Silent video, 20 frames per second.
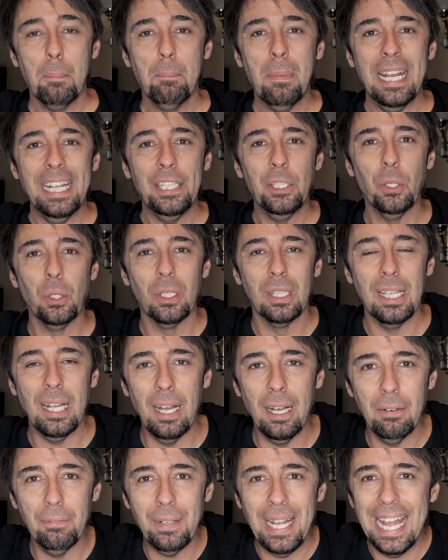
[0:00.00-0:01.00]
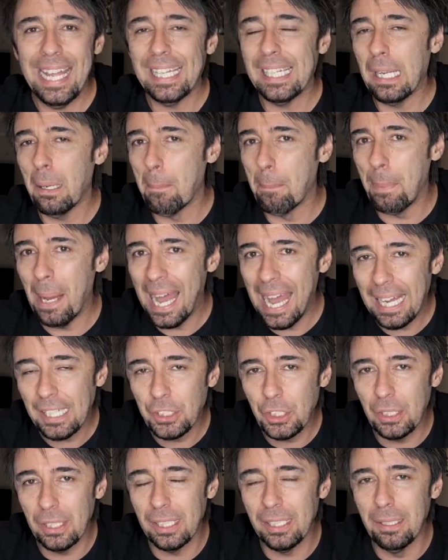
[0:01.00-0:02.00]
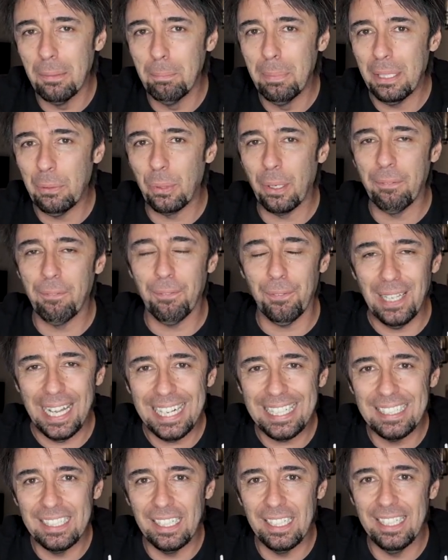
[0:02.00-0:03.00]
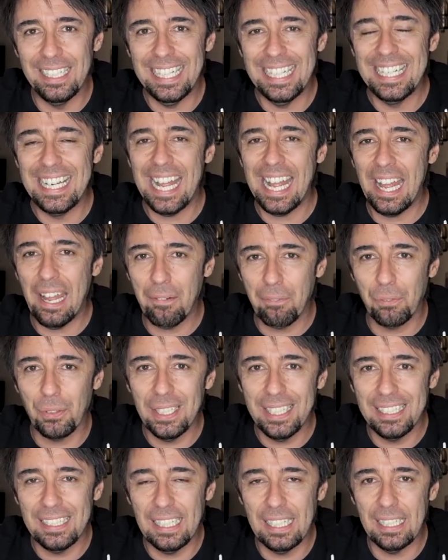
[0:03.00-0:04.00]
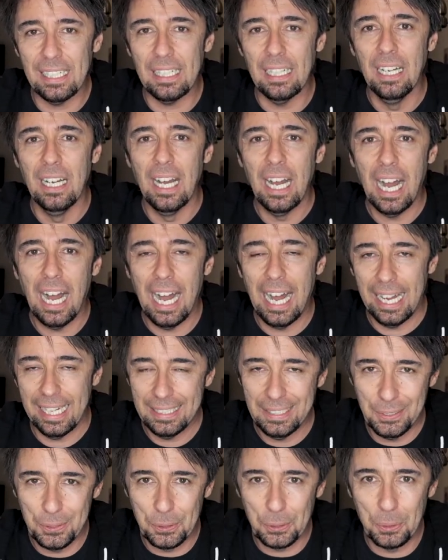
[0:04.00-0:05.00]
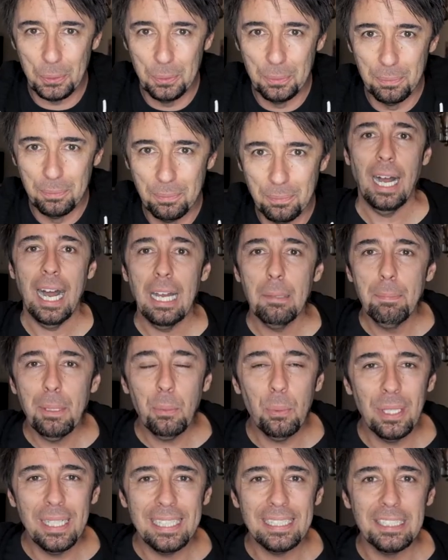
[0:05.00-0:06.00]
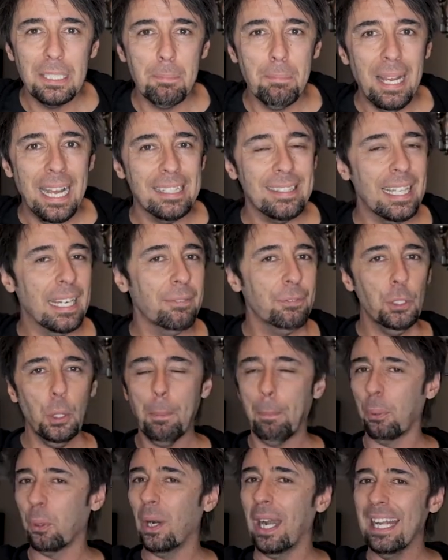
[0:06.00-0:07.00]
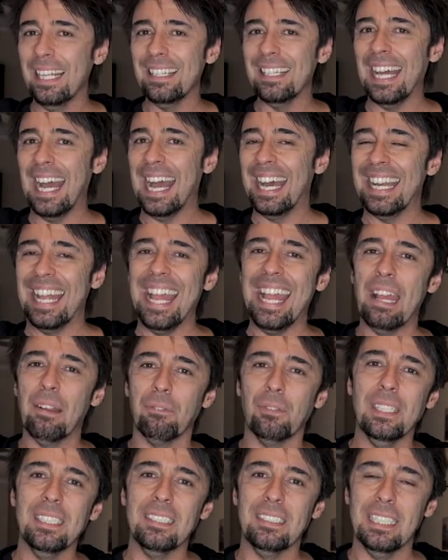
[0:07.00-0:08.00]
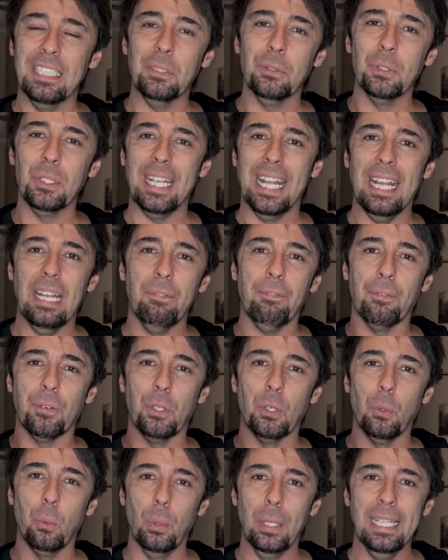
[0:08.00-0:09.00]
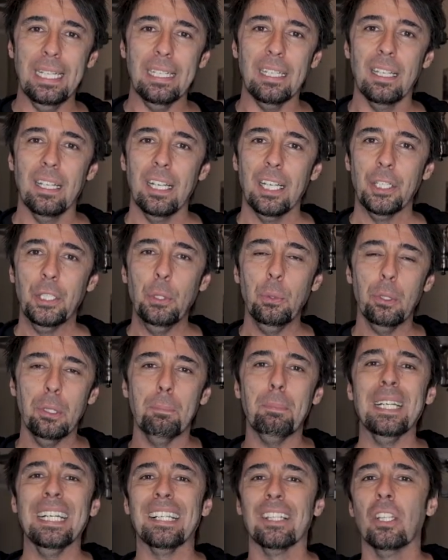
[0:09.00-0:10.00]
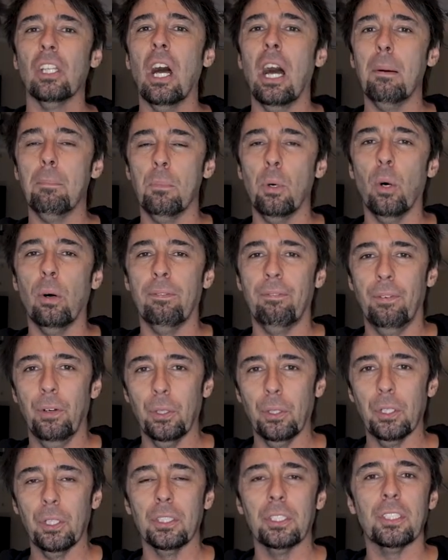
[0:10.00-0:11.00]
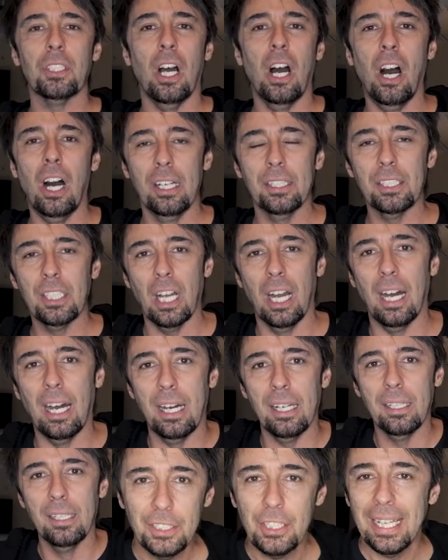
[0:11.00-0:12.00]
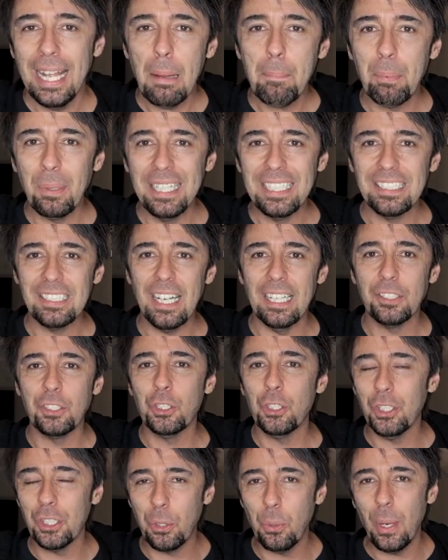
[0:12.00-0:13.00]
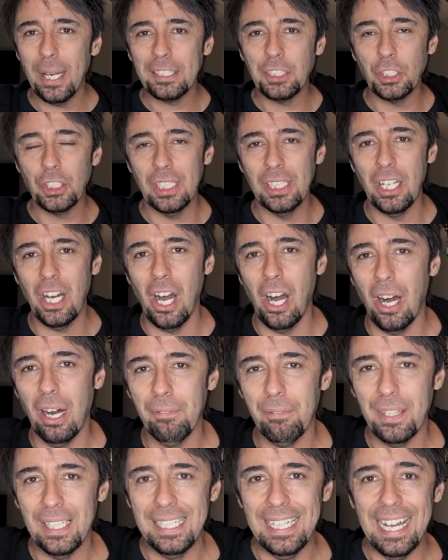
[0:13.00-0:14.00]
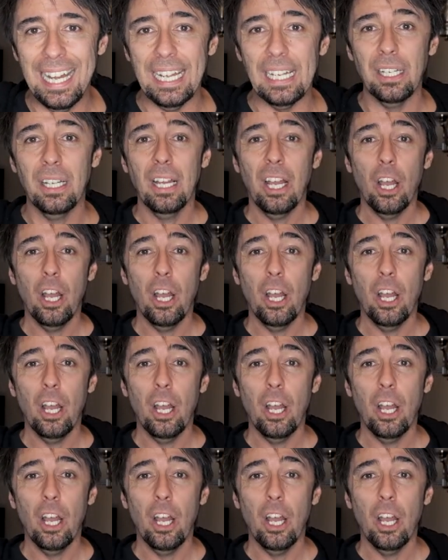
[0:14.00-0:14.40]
May your love and compassion be reflected in everything I do. I'd be willing to bet that if you prayed that every single day for a week, you would be a lot more focused on God. So that brings us to the question of the day.